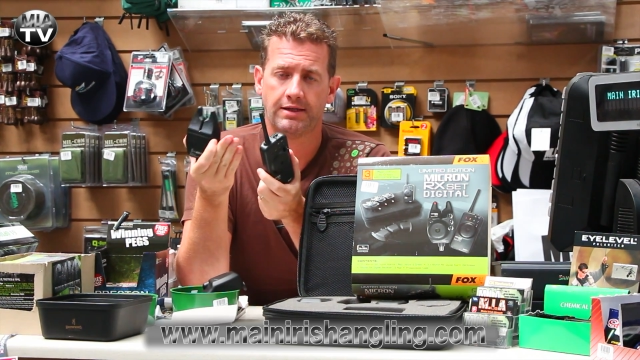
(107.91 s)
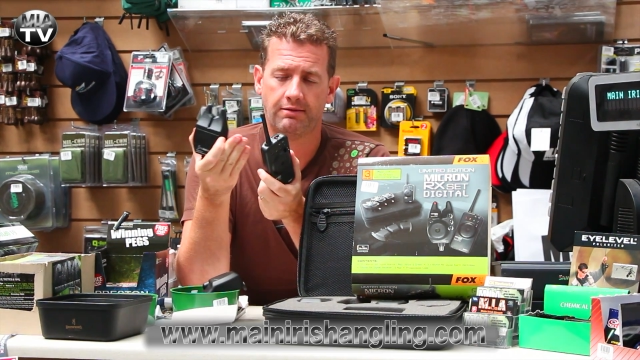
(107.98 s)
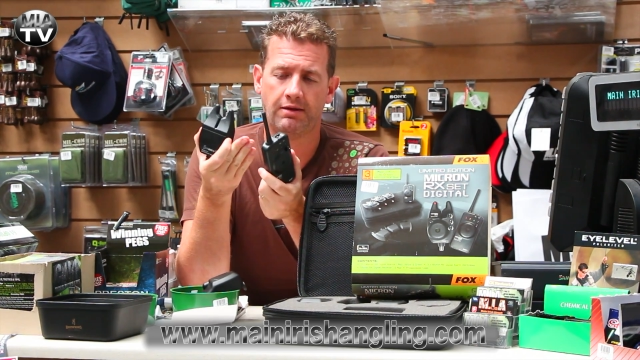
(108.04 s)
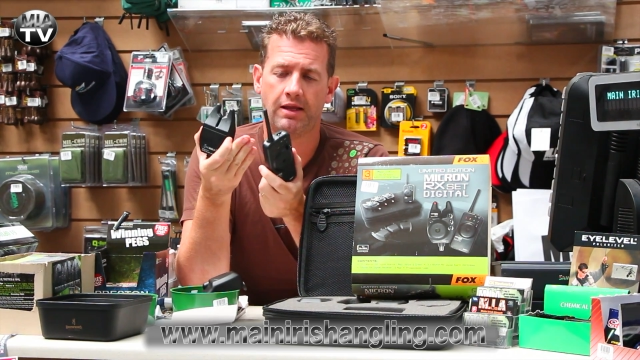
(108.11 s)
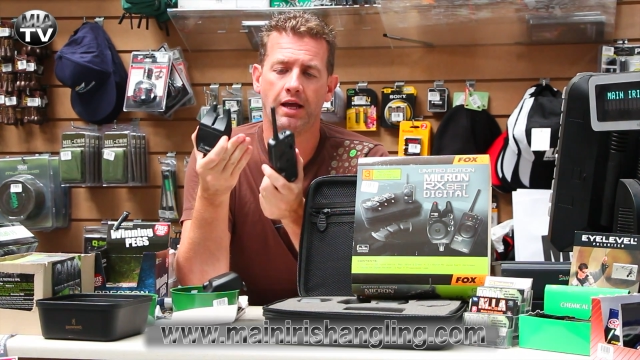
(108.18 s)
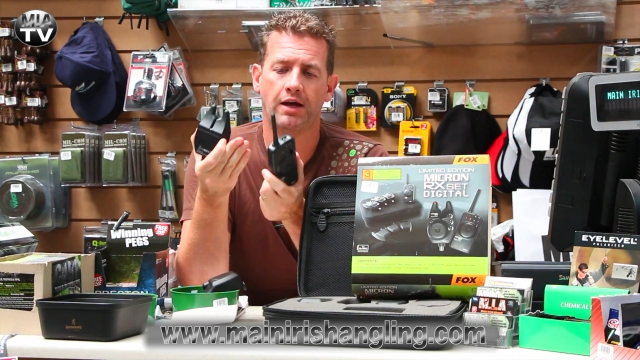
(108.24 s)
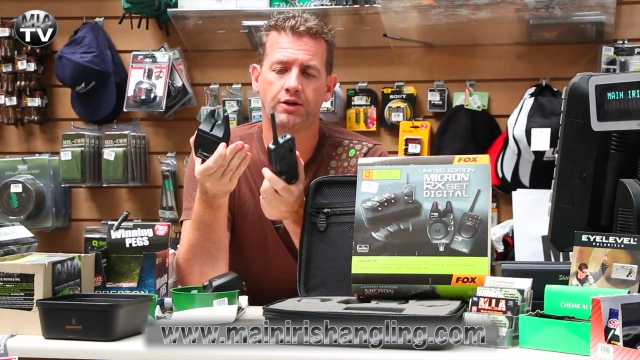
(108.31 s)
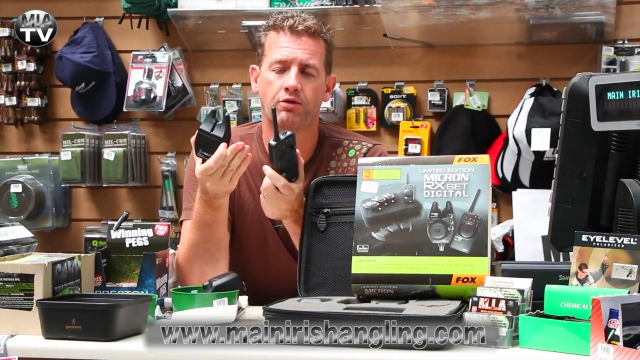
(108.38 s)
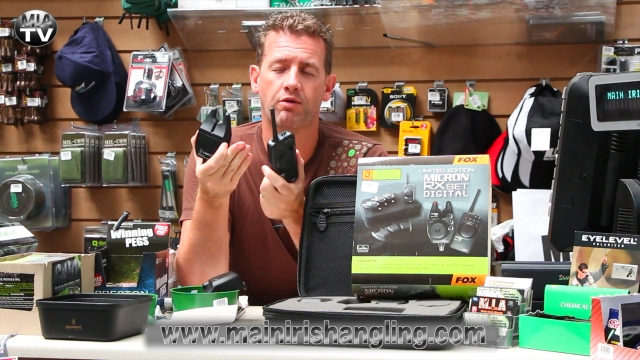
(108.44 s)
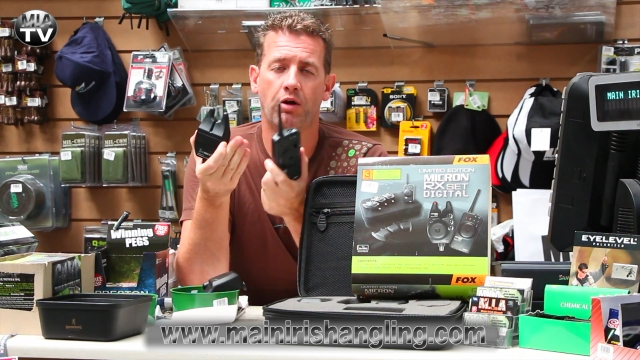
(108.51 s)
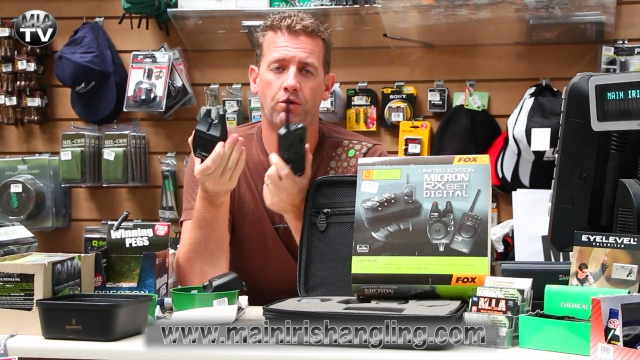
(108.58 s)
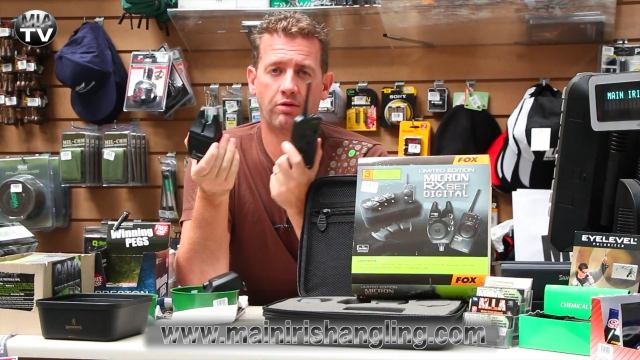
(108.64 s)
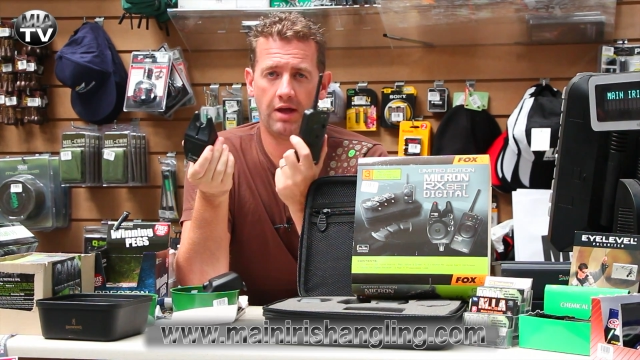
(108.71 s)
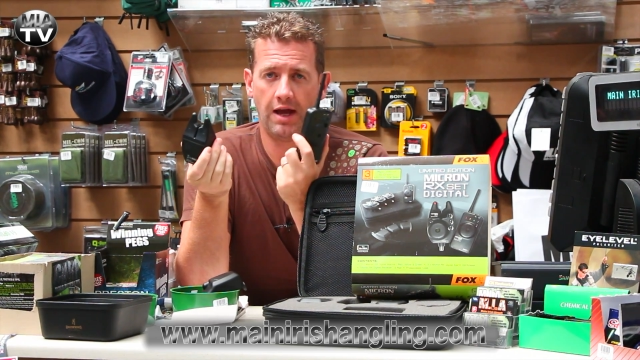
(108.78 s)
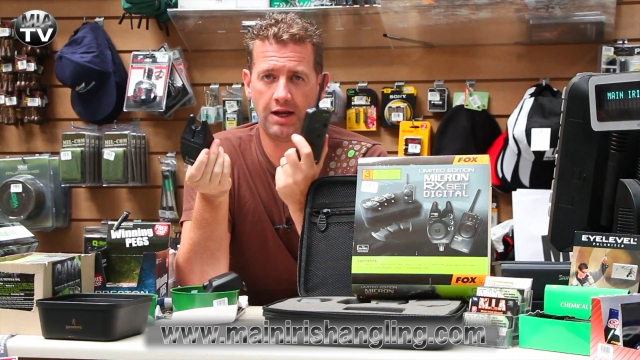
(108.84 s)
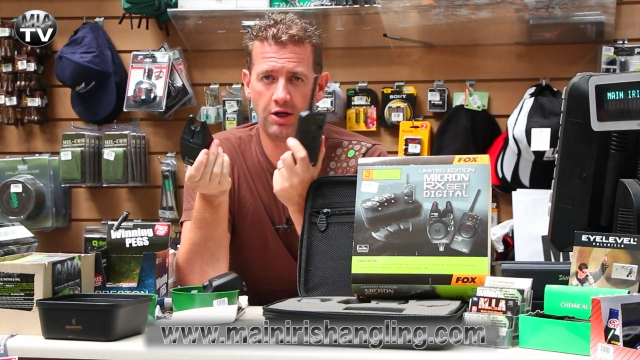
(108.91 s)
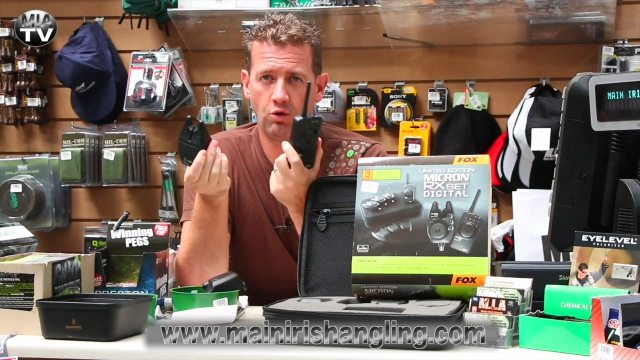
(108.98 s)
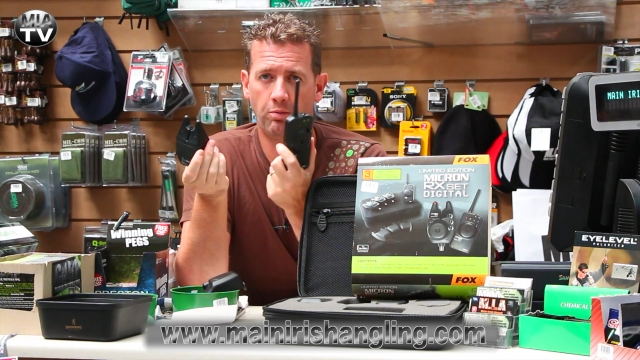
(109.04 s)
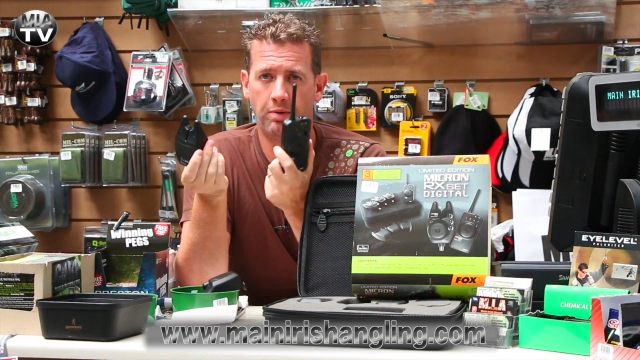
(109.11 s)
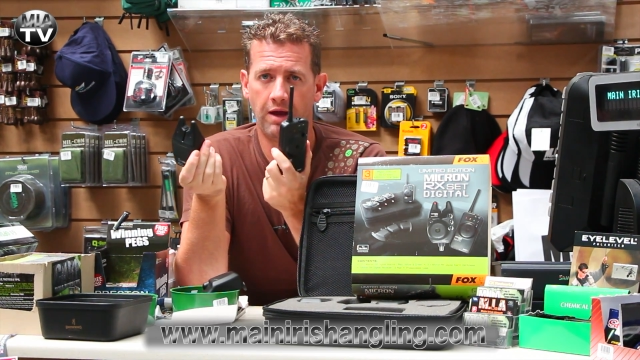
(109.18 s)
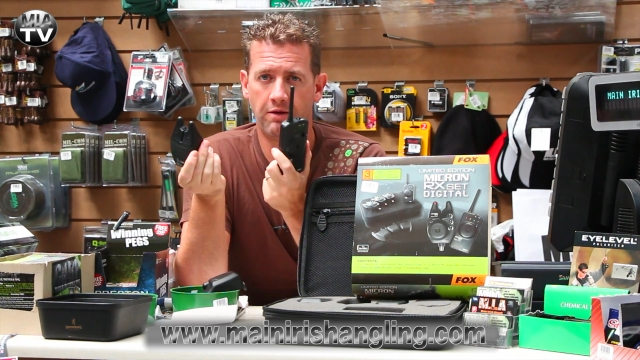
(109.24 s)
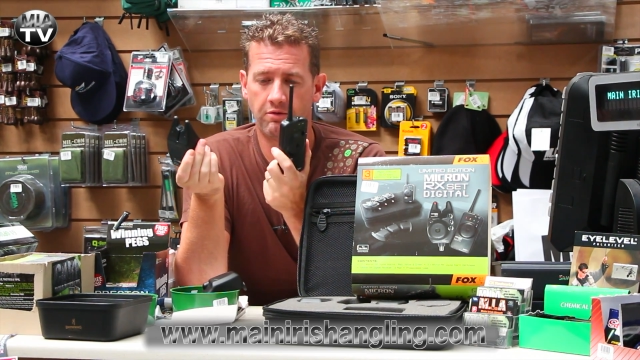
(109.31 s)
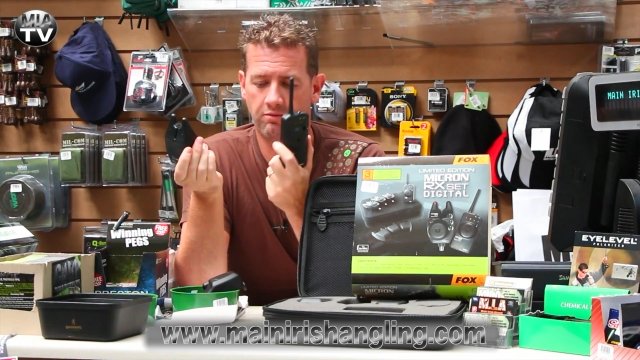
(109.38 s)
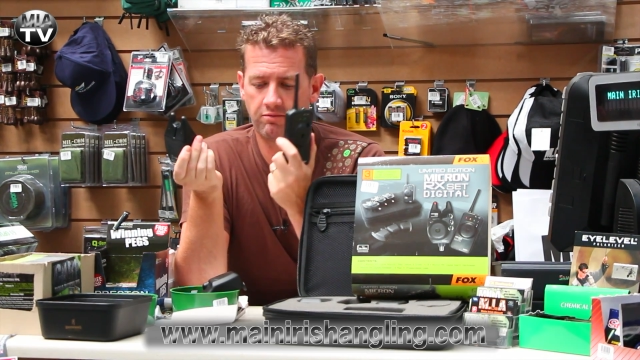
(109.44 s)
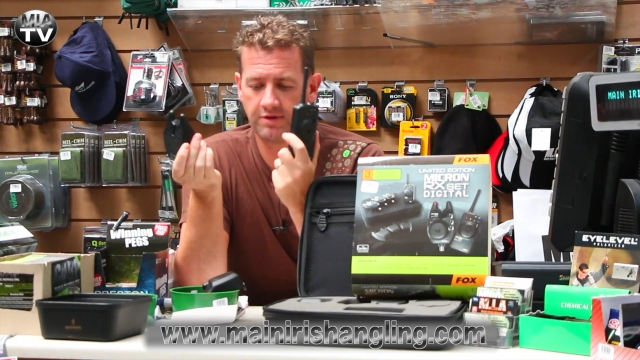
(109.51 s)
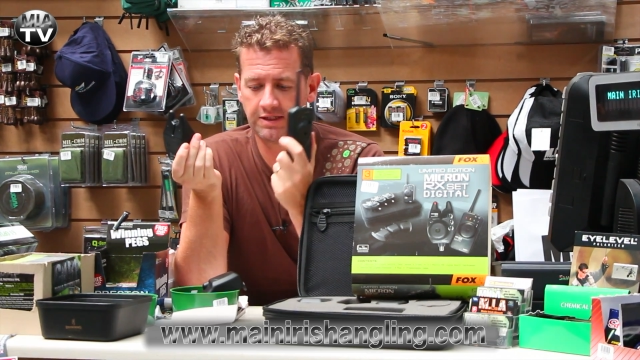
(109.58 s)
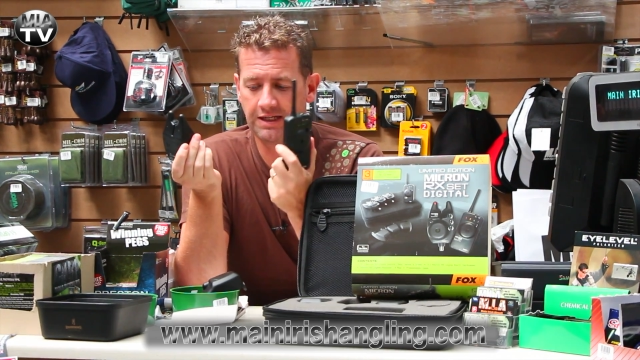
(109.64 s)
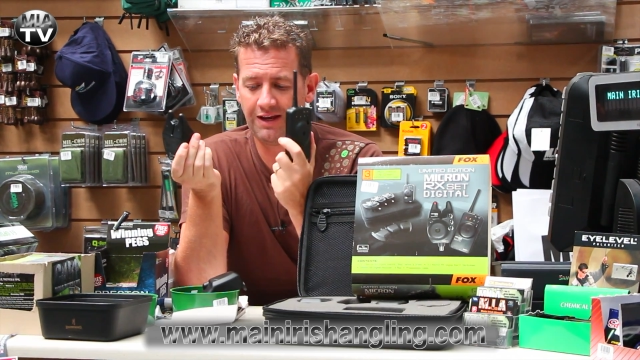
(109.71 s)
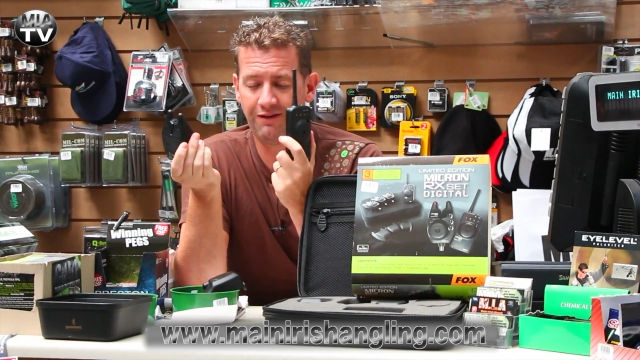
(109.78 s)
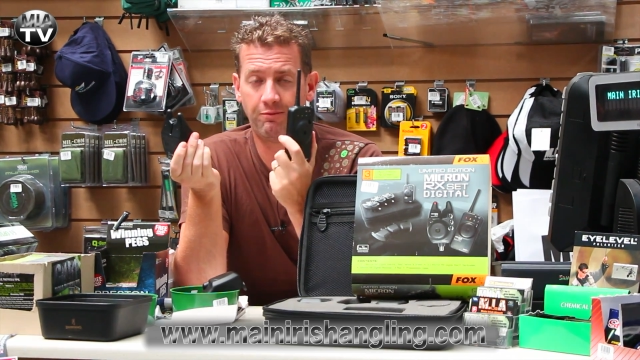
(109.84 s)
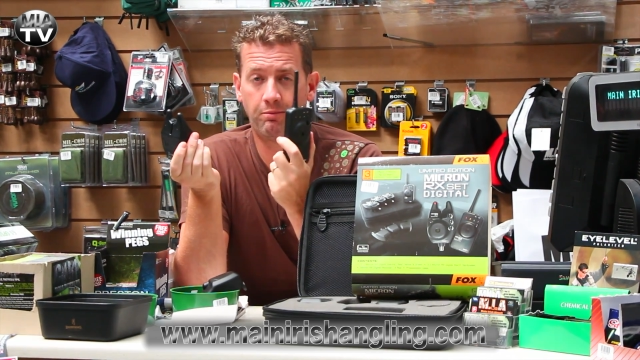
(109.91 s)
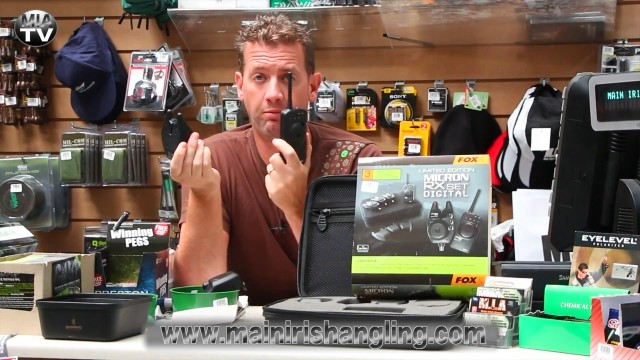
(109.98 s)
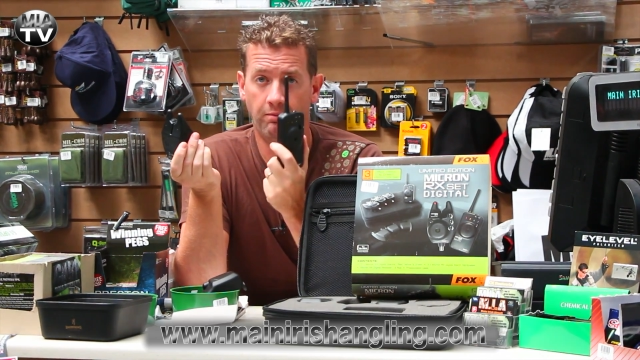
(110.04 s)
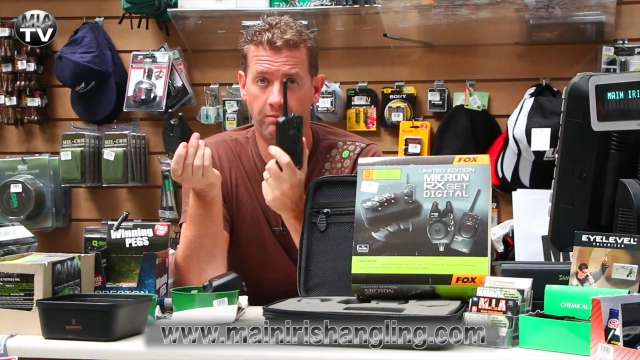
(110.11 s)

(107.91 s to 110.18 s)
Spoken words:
the undergrowth, and you'll be able to receive,